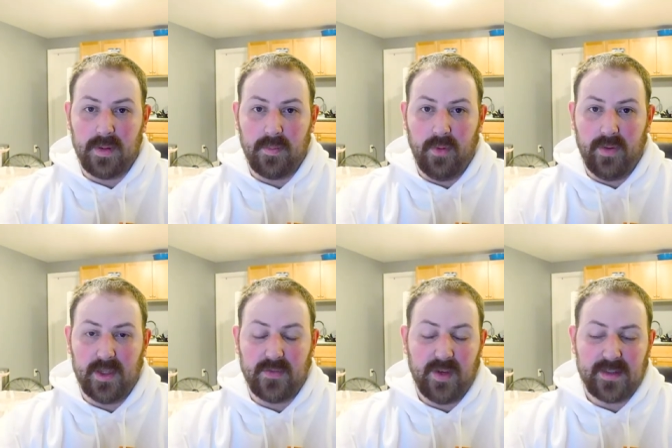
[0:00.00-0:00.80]

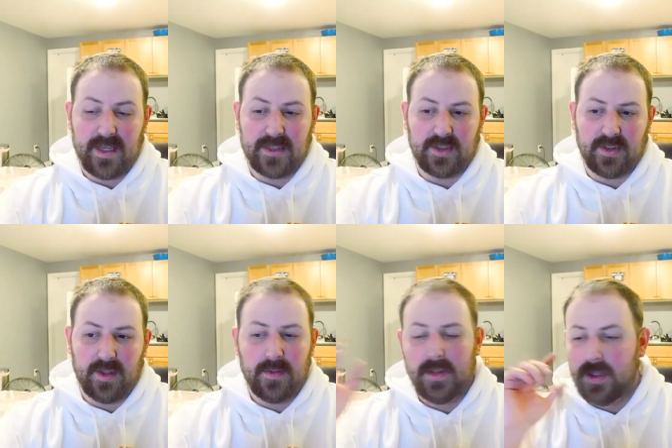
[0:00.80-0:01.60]
movie is fantastic
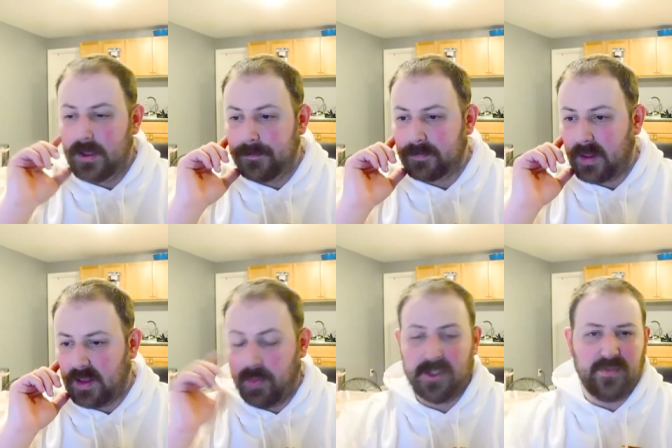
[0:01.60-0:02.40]
though.
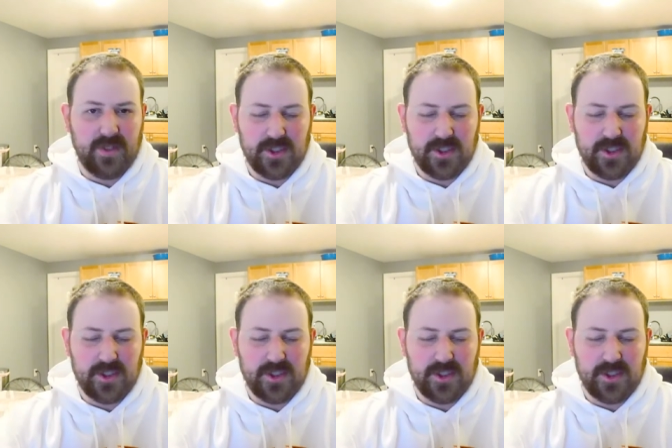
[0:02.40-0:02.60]
The Prince of